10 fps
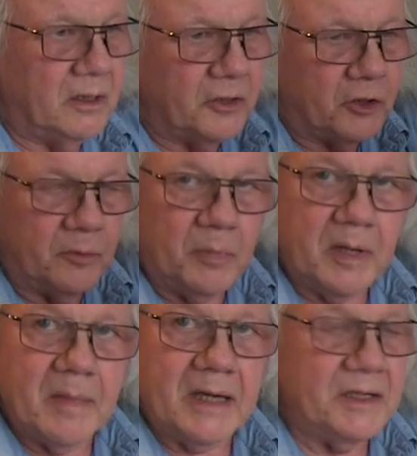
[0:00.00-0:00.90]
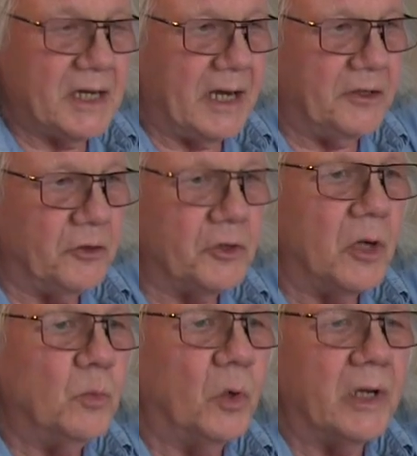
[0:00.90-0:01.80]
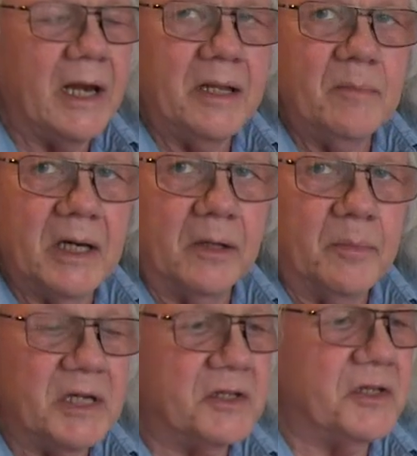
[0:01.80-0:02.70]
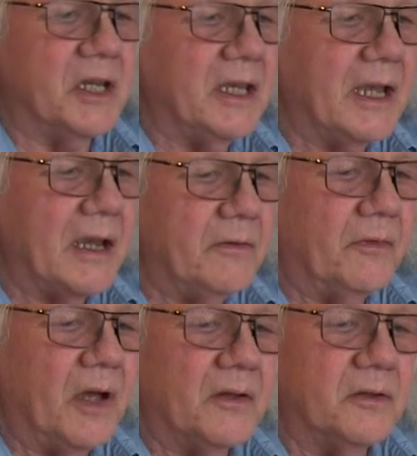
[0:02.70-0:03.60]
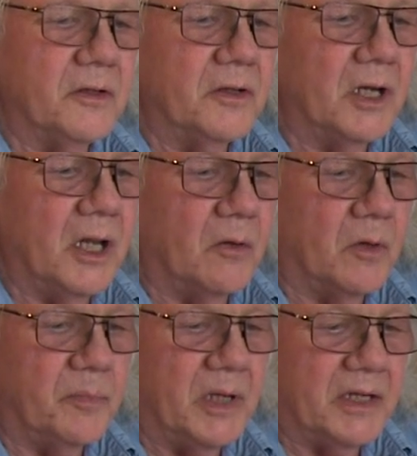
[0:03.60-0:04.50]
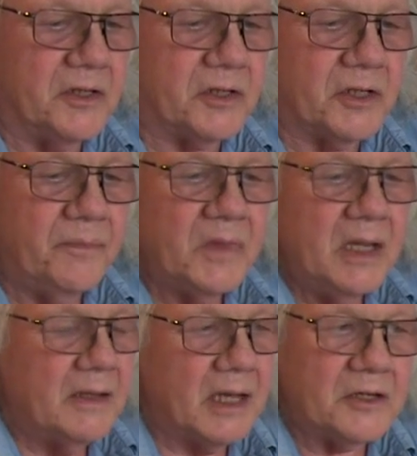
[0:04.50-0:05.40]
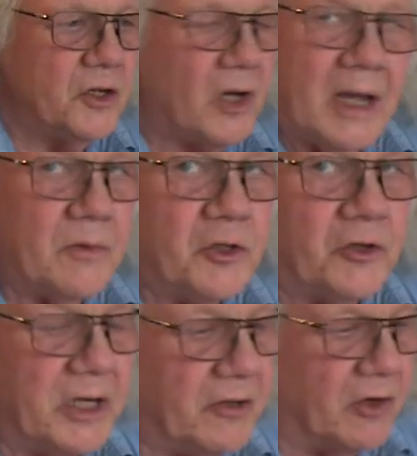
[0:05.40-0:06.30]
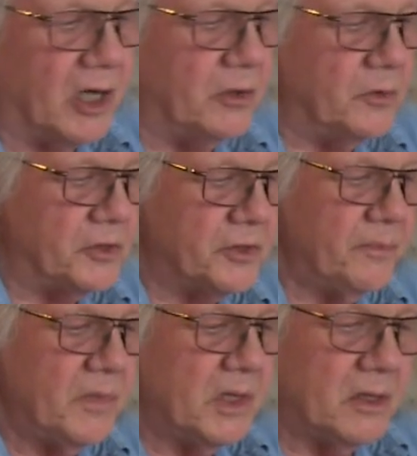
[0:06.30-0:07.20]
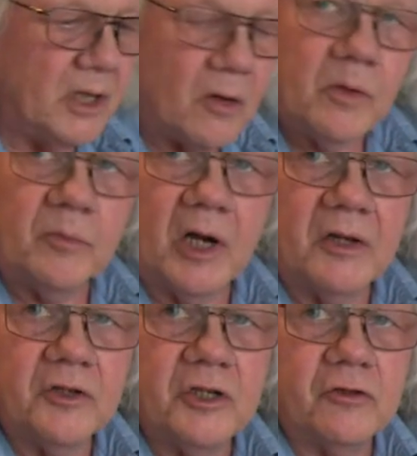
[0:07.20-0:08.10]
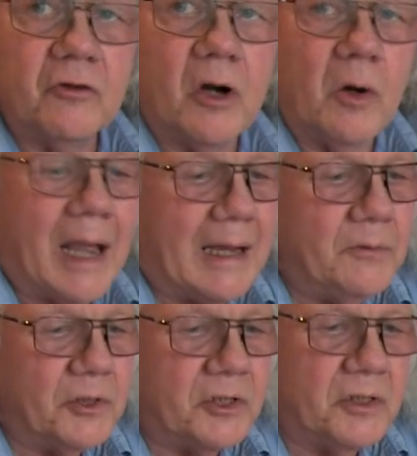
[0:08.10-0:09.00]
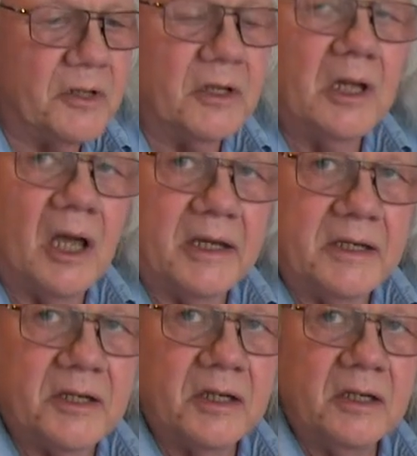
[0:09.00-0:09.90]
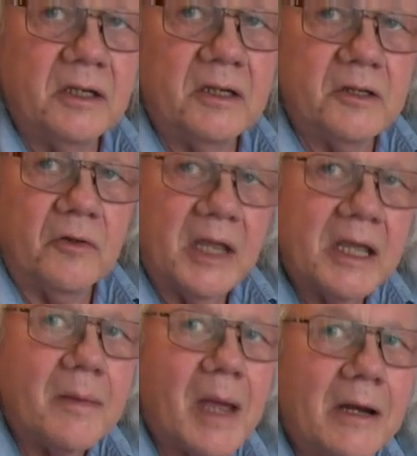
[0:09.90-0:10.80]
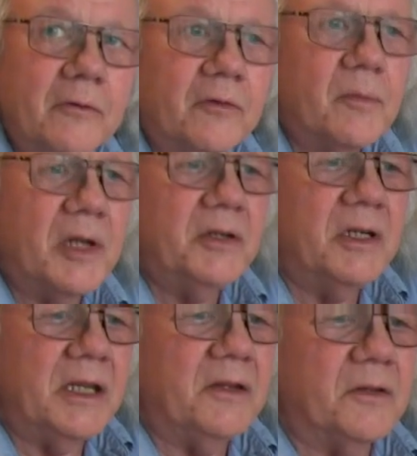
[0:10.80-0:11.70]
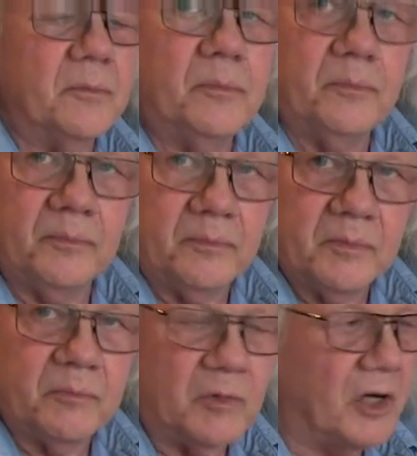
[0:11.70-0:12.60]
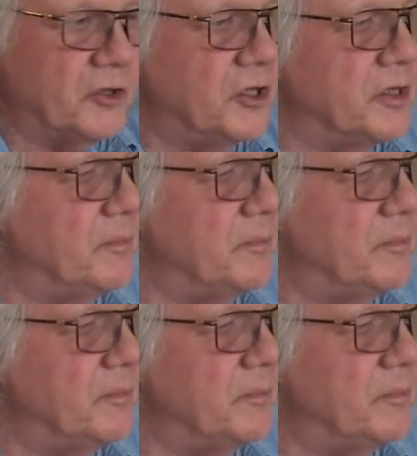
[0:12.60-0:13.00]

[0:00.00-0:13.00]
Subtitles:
should be maintained. You don't want any middle bits sticking out farther than the lower bits. That's not how a tree grows. The lower branches grow out to the light, so they come out from underneath the branches